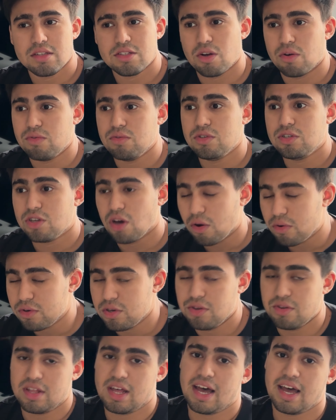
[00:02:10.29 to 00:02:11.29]
So don't
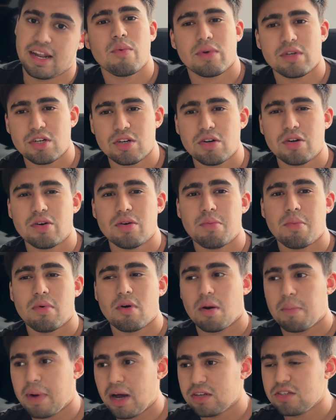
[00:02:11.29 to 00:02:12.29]
do that. When you're
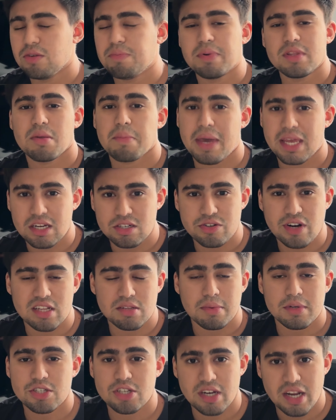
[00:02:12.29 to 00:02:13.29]
about to put the manual
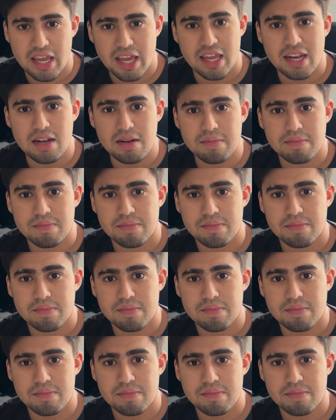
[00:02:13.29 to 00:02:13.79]
transmission in,